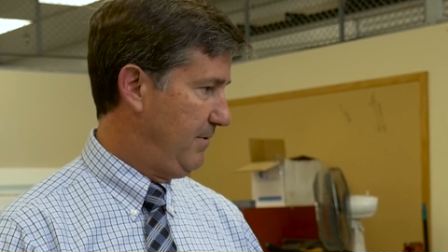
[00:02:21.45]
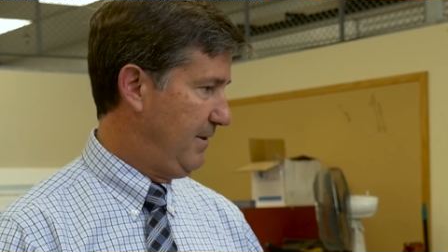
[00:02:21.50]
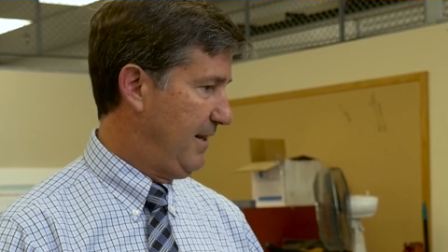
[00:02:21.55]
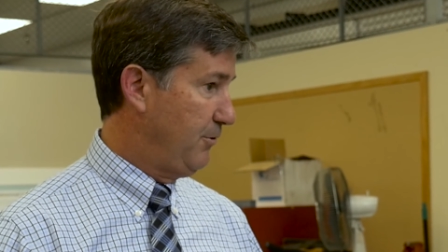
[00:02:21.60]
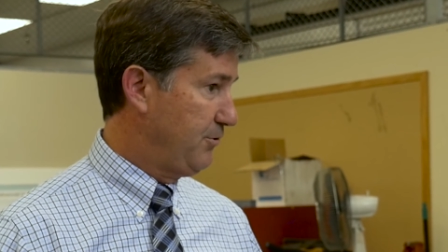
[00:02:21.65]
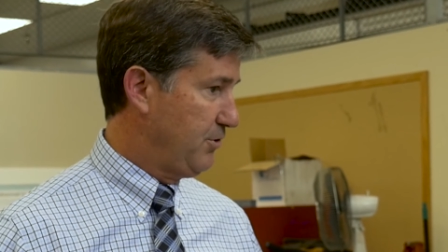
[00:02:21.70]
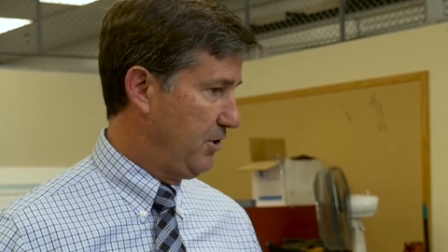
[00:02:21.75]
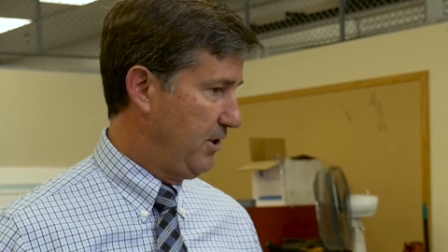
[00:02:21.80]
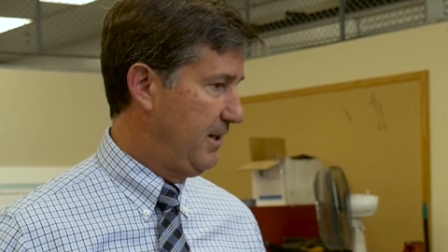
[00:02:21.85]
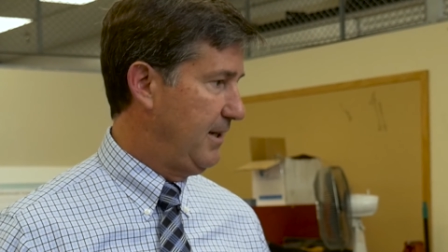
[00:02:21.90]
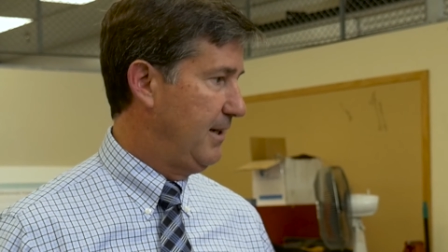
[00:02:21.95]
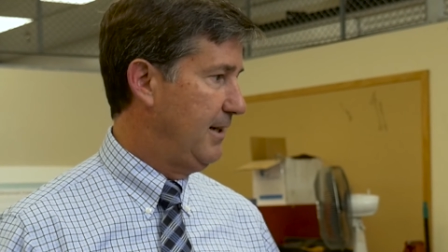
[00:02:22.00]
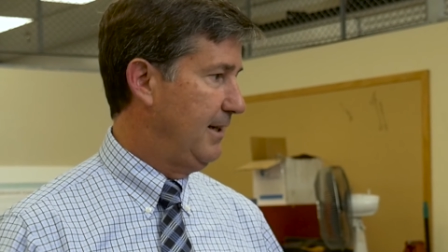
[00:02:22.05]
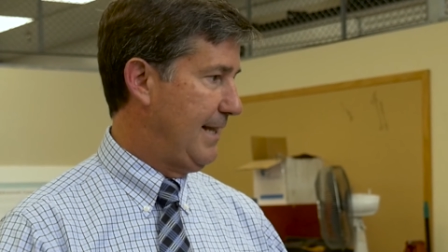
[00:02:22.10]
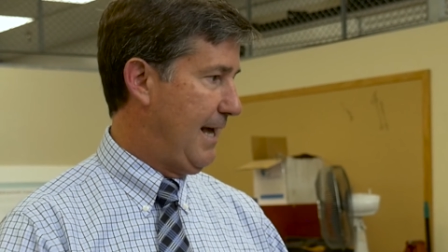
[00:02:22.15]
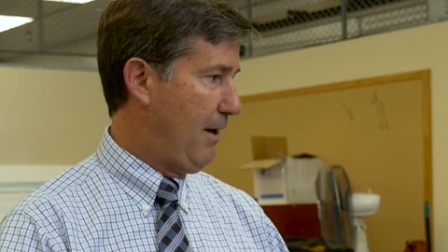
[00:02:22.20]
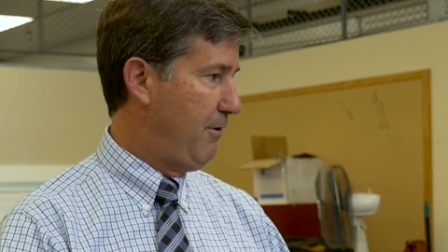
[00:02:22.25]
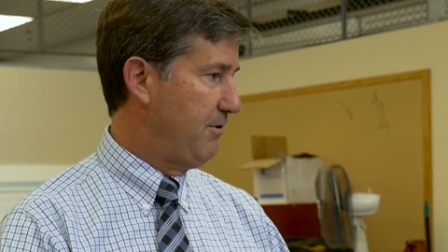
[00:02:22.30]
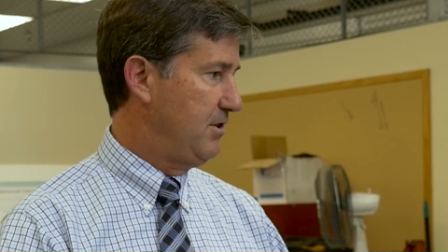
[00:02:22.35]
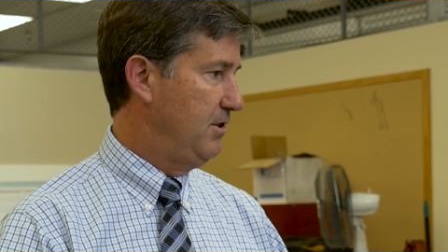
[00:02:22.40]
those are gonna
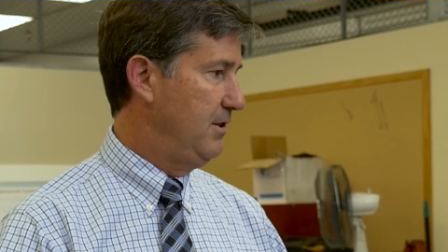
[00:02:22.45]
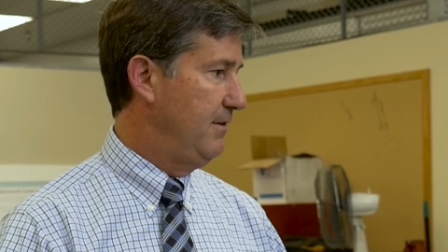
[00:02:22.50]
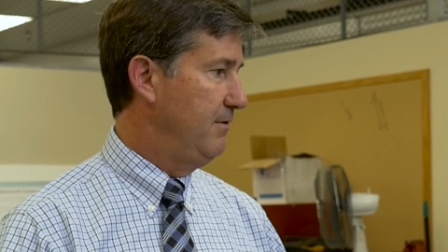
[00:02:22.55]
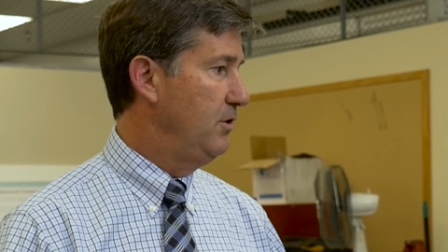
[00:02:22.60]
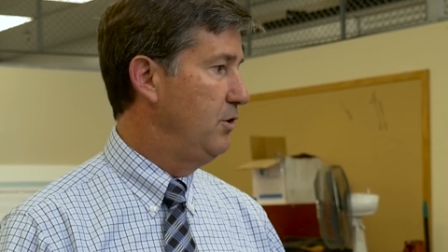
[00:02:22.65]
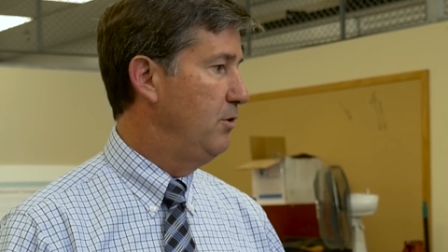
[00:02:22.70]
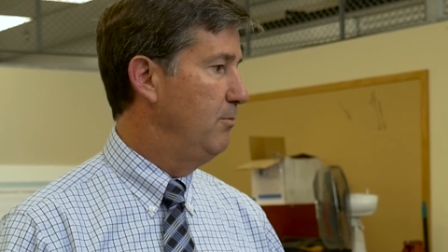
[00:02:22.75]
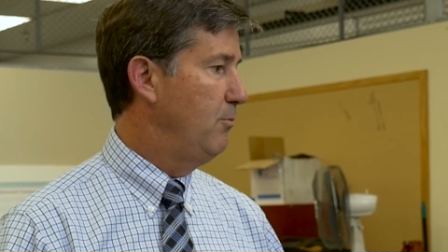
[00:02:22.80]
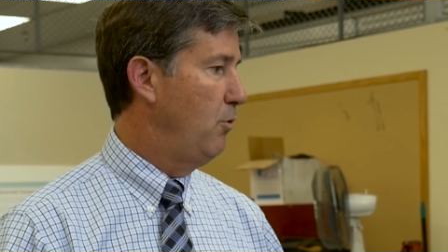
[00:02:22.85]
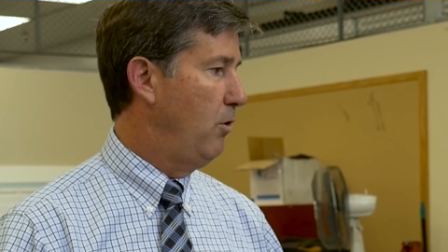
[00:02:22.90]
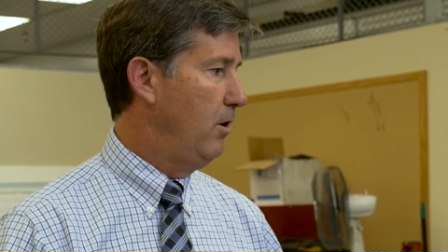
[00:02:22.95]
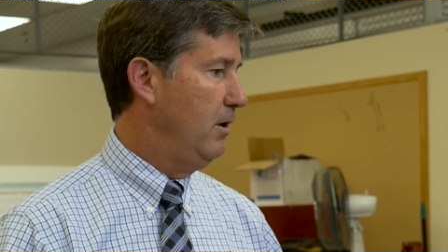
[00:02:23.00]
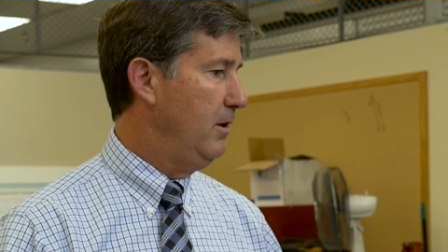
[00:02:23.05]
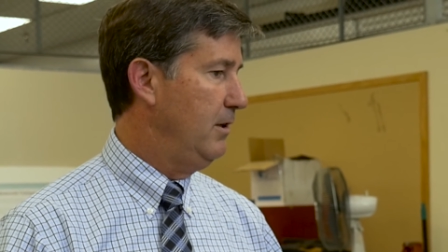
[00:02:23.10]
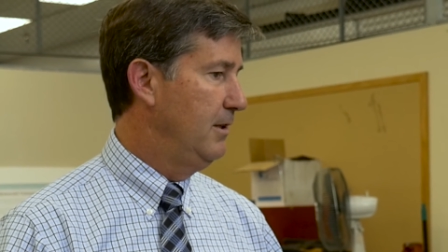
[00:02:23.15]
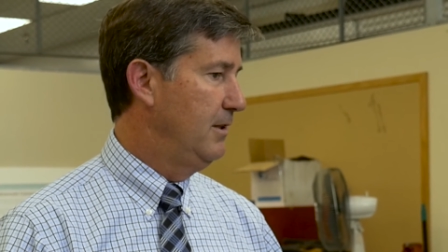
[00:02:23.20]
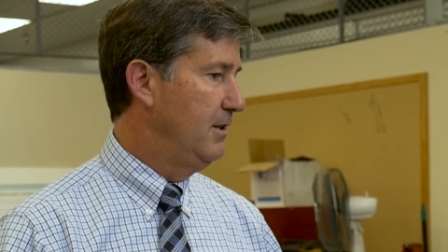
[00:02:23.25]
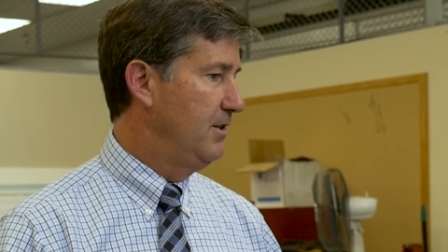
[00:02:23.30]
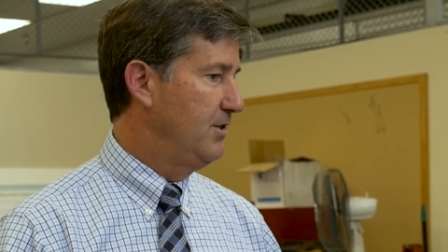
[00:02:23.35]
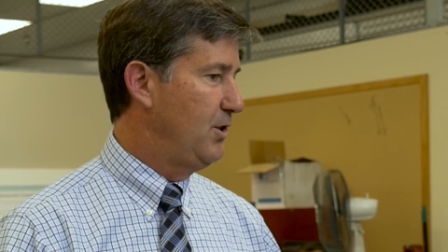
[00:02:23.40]
allow us to even do more.
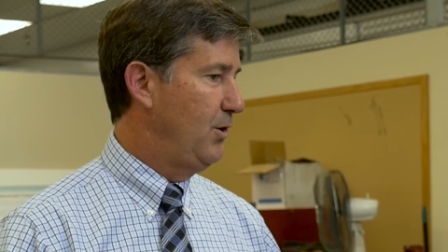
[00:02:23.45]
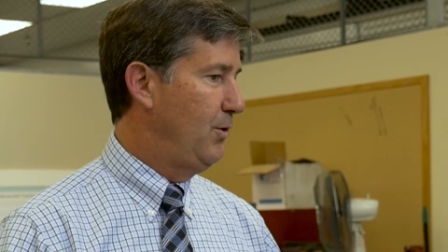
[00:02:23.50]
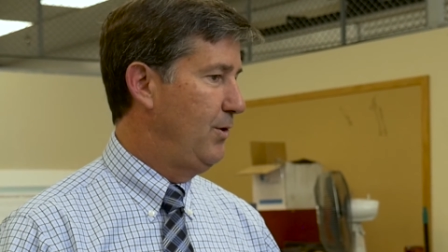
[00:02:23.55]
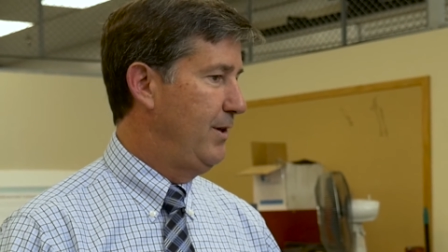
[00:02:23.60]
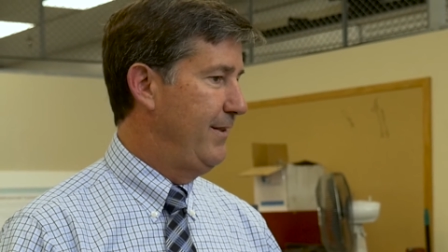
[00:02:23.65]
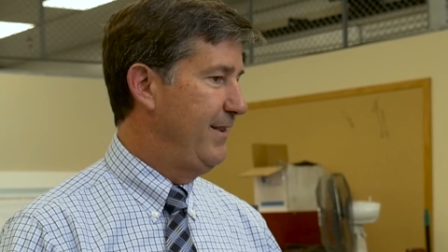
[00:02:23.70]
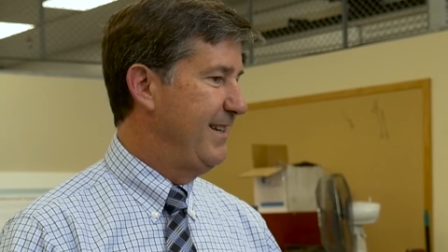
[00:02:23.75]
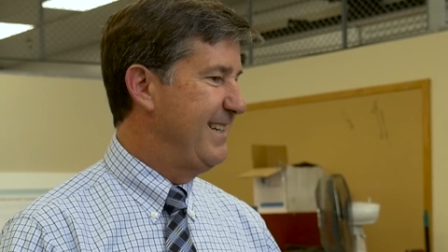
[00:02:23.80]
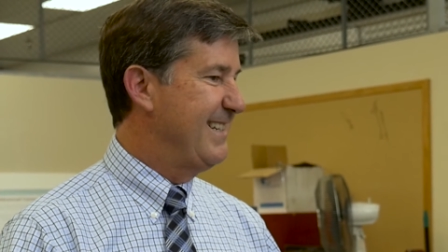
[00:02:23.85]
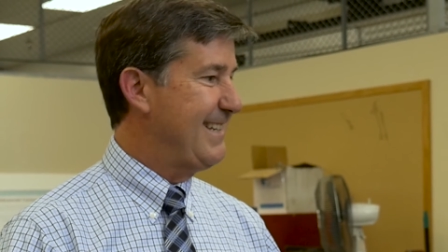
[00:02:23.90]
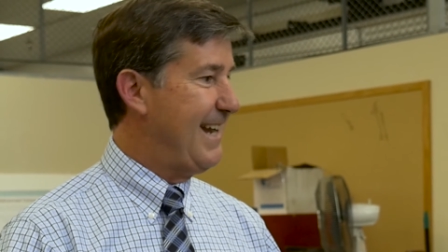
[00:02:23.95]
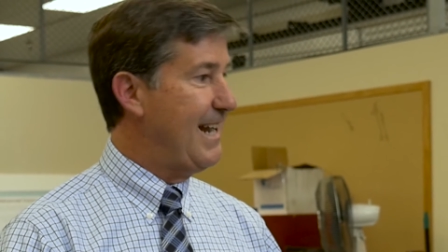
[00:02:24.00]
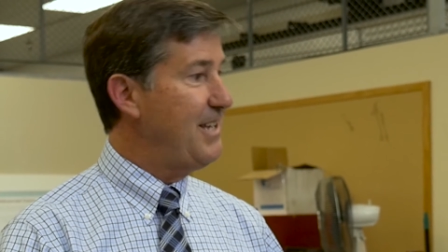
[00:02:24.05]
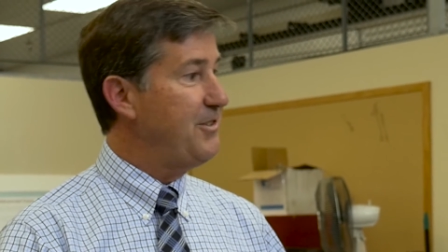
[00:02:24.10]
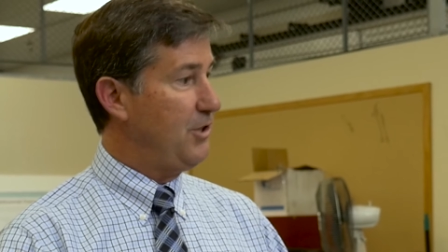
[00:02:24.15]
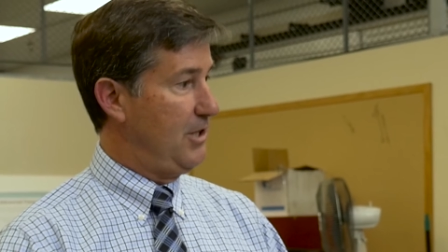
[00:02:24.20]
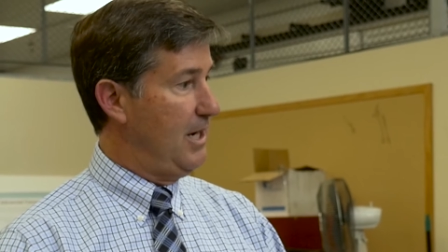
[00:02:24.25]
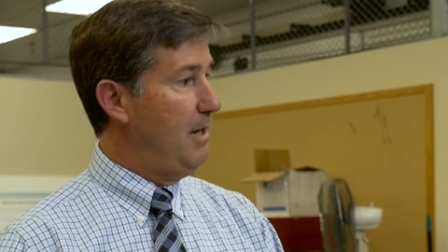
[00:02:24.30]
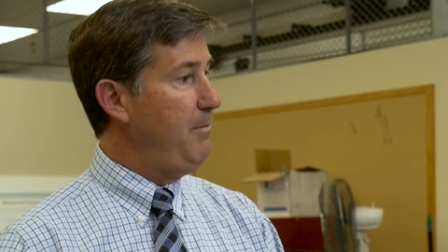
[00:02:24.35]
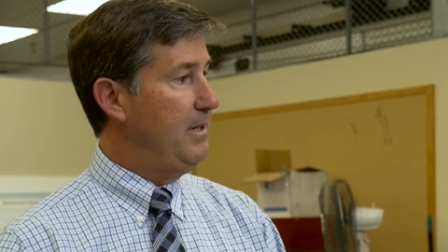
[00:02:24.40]
So the designs are
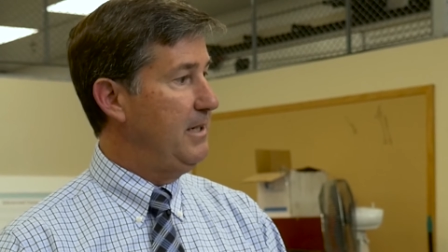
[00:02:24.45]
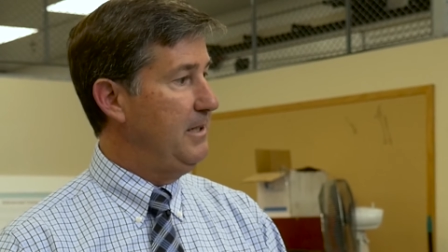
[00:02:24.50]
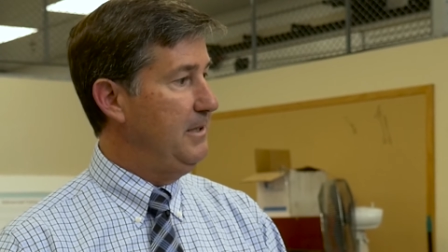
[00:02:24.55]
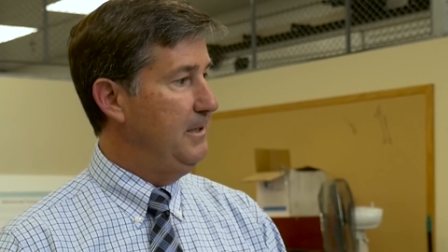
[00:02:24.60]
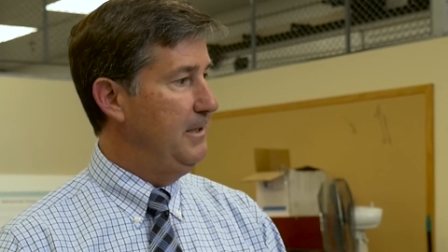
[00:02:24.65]
coming,